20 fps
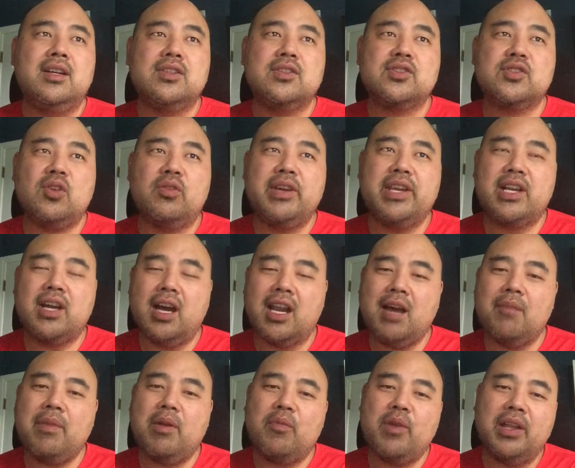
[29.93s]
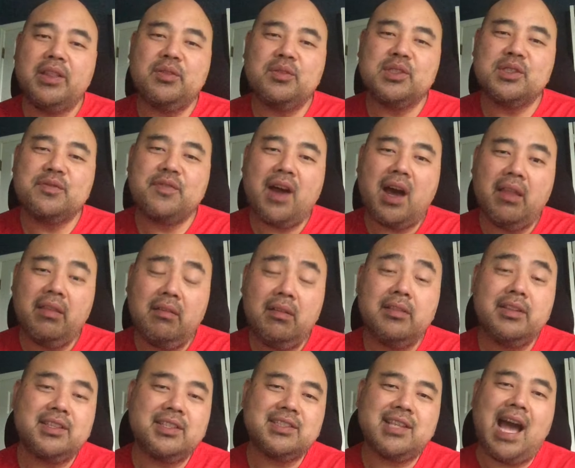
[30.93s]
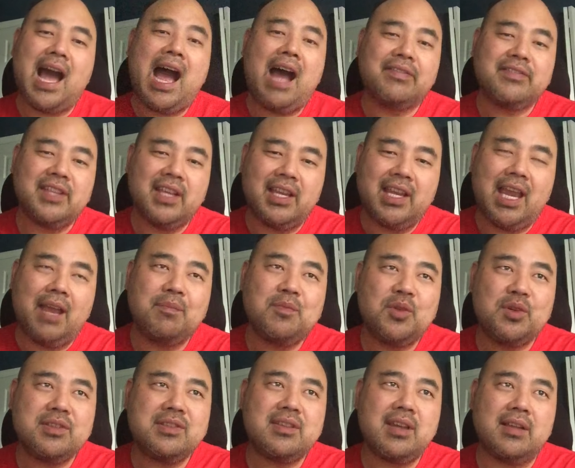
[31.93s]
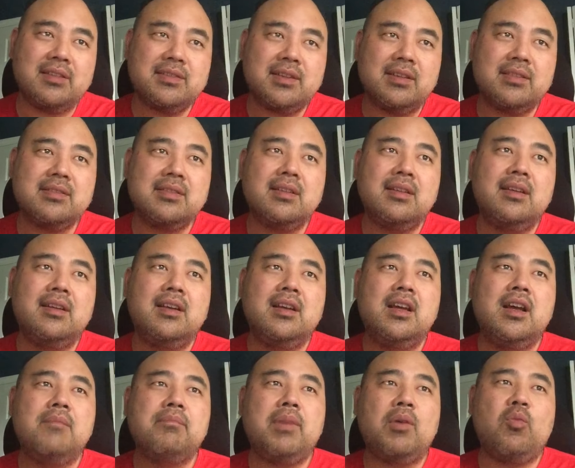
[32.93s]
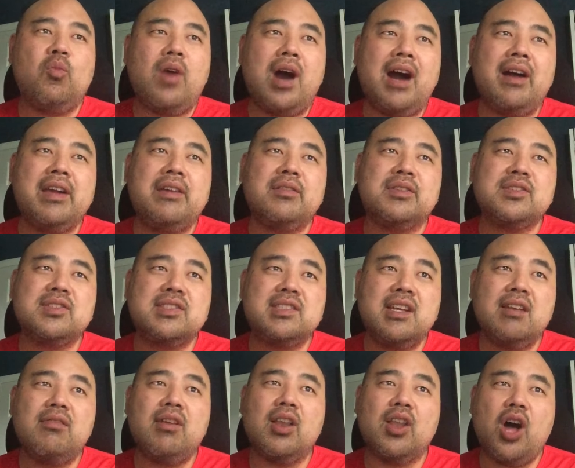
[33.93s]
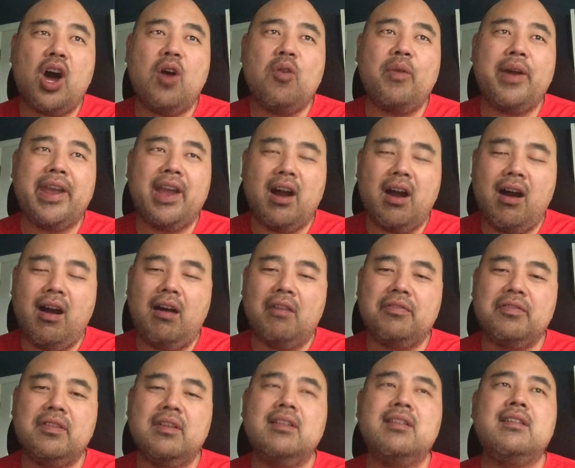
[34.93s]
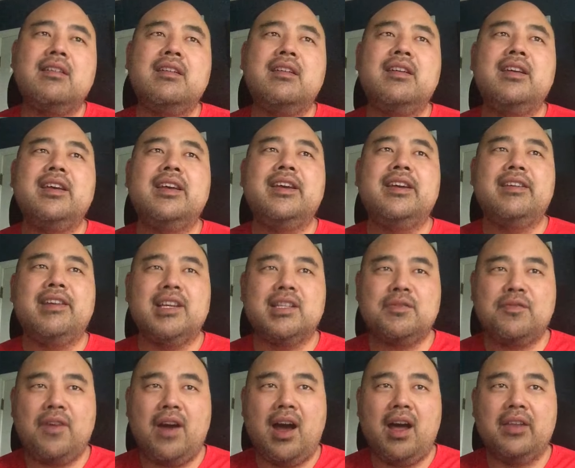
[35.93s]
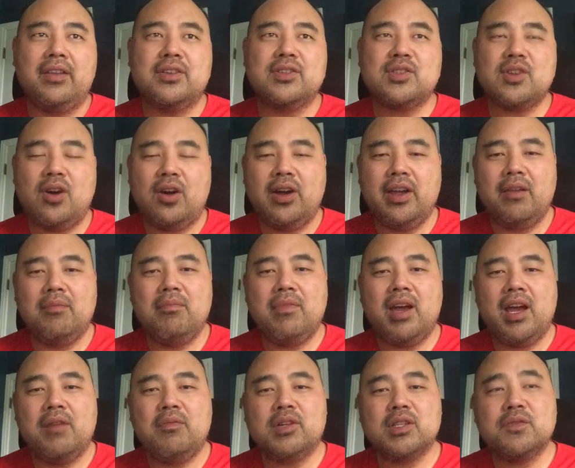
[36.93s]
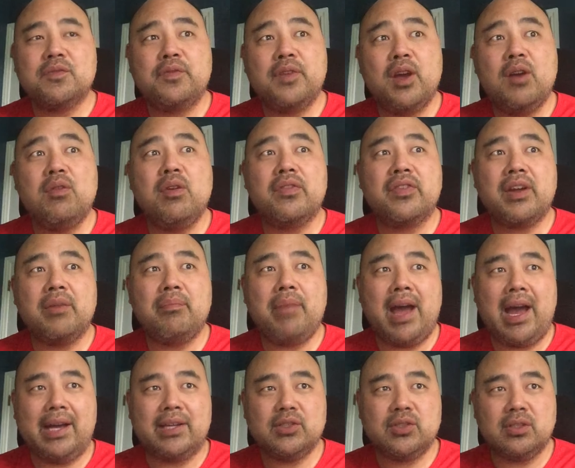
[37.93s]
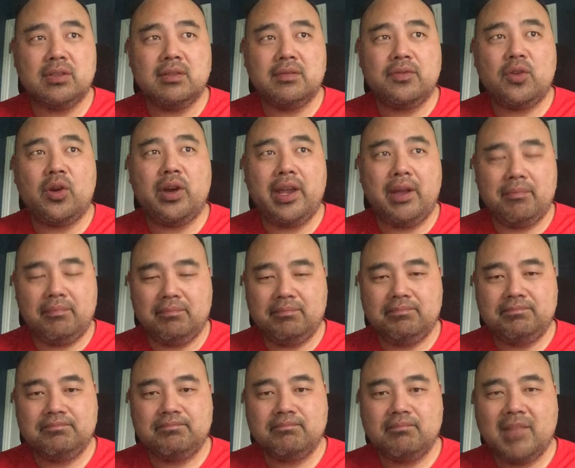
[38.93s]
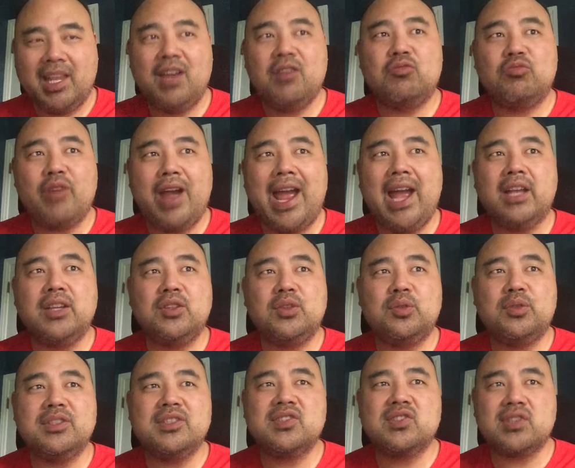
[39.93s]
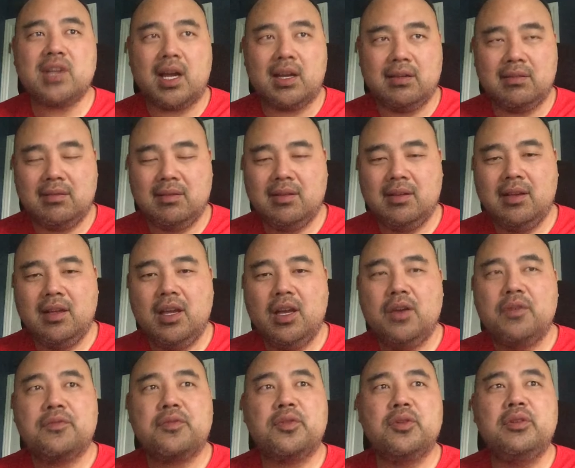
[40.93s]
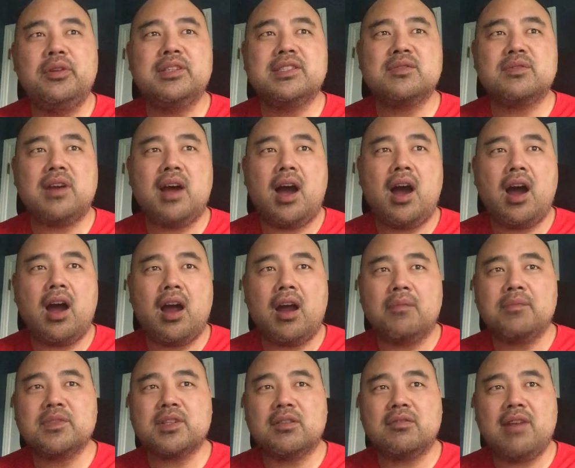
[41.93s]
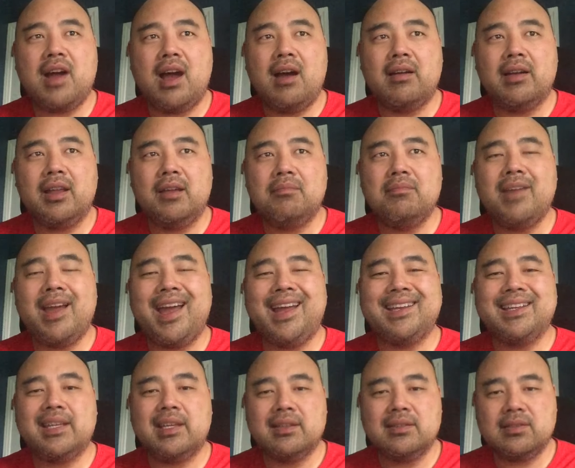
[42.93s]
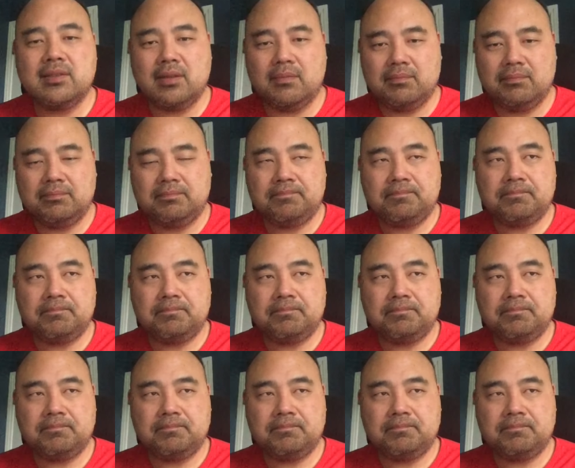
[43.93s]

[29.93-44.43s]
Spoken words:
So he got up and went to his father. This is after he came to his senses. But while he was still a long way off, his father saw him and was filled with compassion for him. He ran to his son, threw his arms around him, and kissed him.